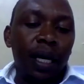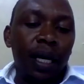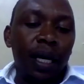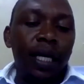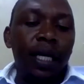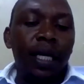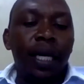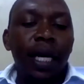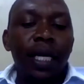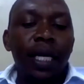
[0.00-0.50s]

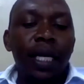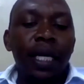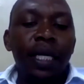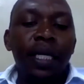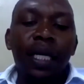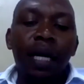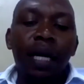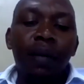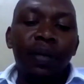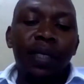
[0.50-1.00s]
In Kenya,
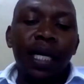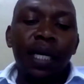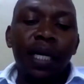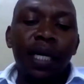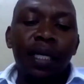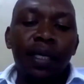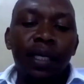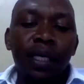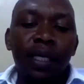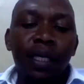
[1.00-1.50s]
income
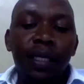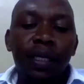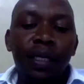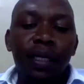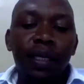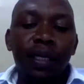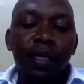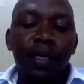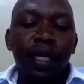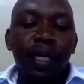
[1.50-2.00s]
tax
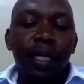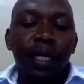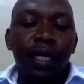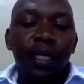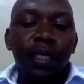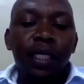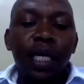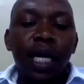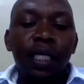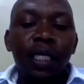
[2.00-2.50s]
is
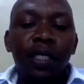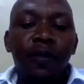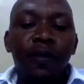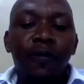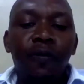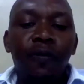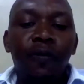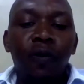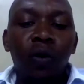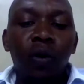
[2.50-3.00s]
charged
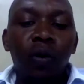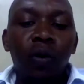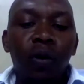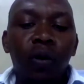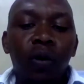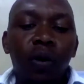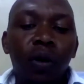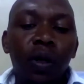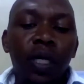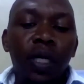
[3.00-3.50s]
for
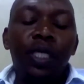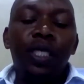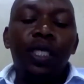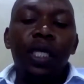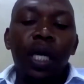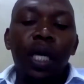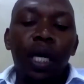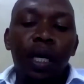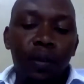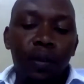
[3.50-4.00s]
each
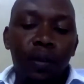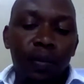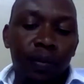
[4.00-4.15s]
year